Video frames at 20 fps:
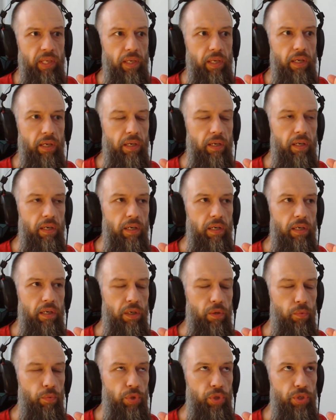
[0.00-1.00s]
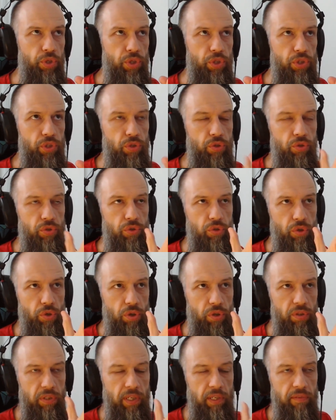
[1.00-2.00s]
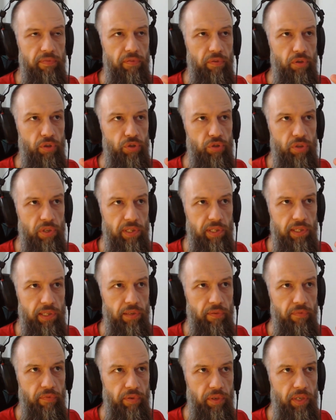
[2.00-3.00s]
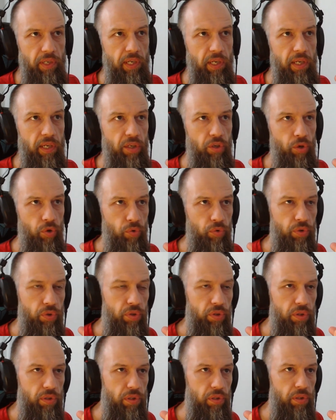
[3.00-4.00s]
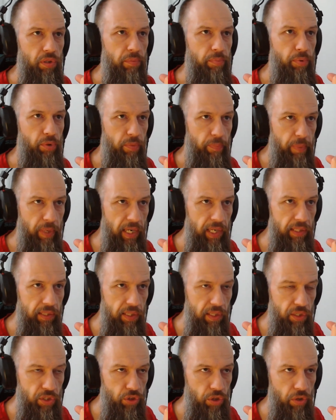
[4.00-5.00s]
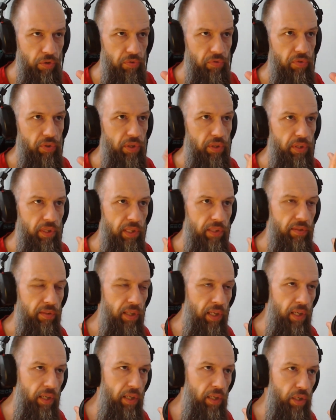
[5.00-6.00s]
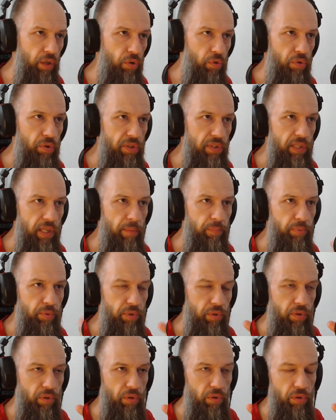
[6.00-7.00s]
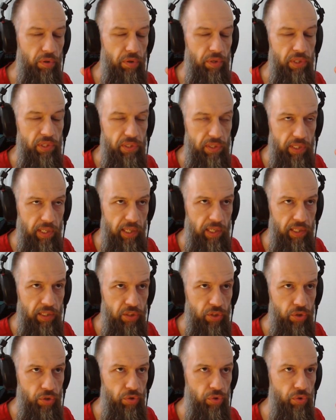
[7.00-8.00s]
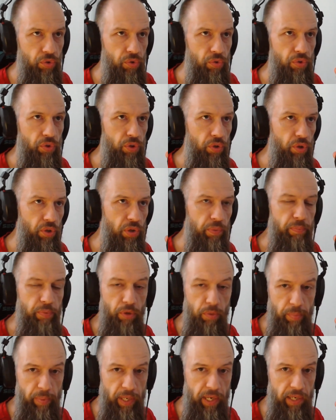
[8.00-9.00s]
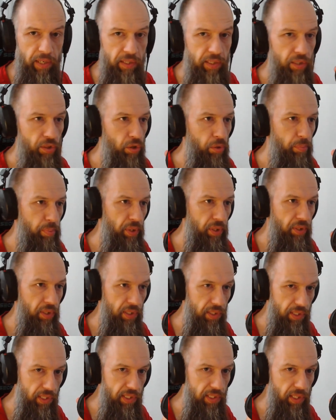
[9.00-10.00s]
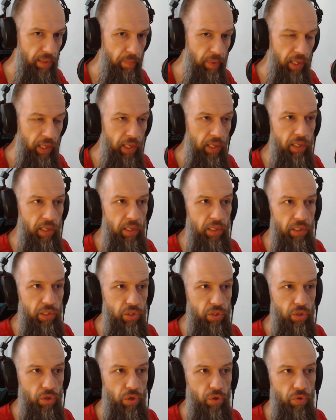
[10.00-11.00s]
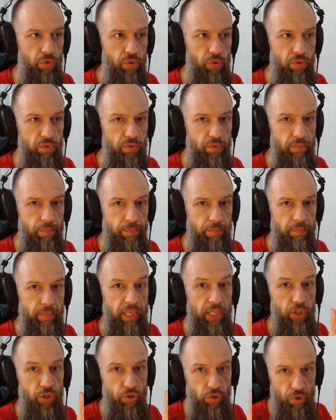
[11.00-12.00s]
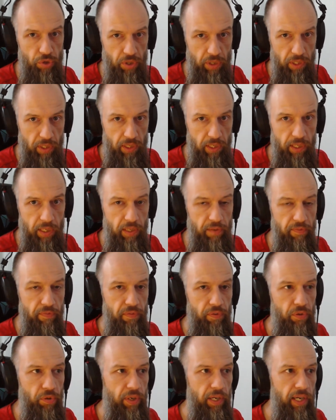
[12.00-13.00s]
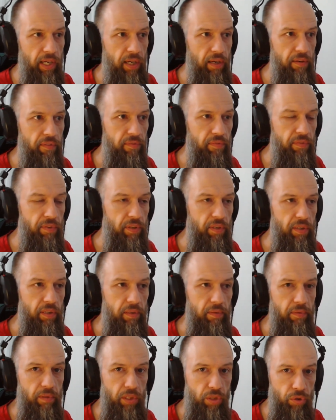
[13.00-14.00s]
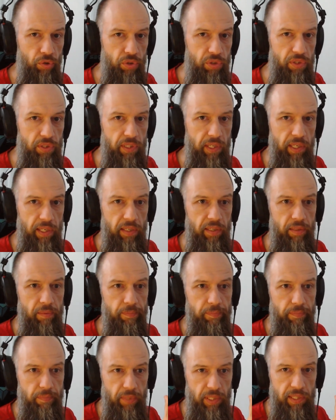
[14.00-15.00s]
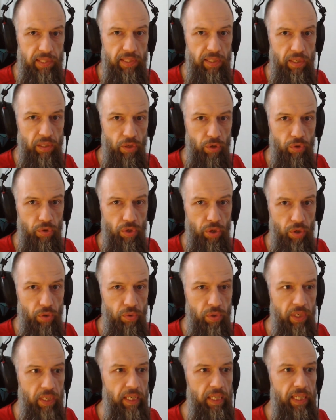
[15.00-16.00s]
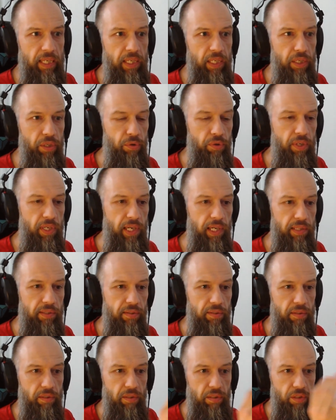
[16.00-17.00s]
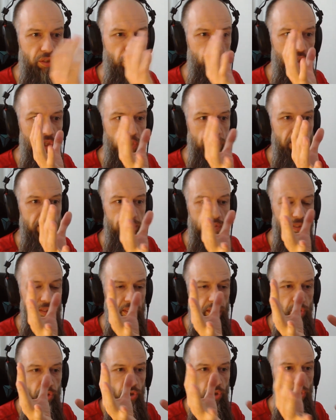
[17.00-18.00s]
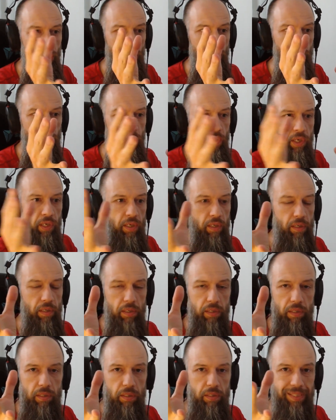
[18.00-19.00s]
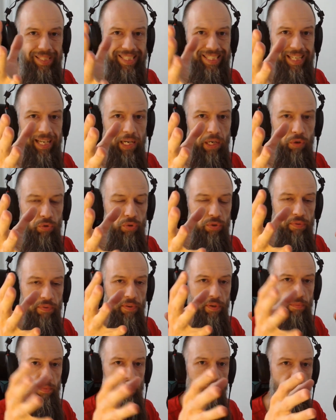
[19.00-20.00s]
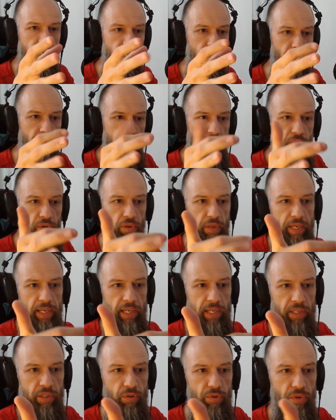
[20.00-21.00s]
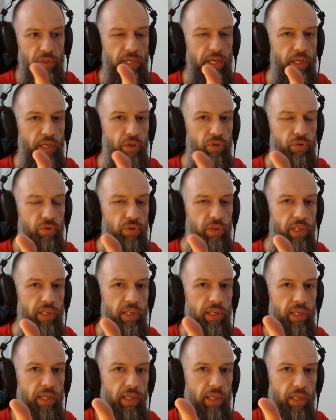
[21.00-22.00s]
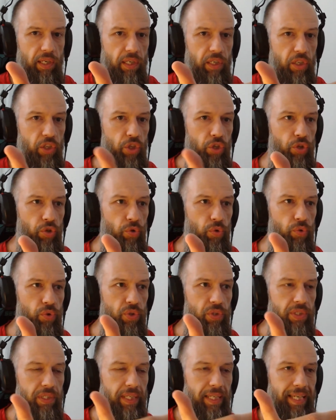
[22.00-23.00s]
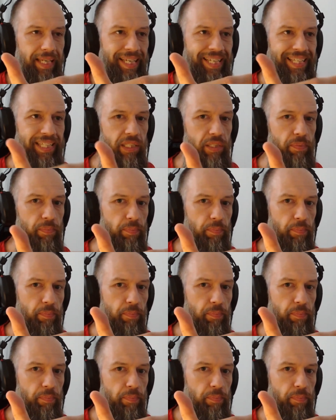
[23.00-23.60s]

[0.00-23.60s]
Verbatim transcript: uh, which is controlled unfortunately via Rode uh, proprietary software that hooks up or installs to your proprietary operating system. So naturally, if you have uh, Linux, then it's a no-go. You get just the raw sound from the microphone and you cannot really use its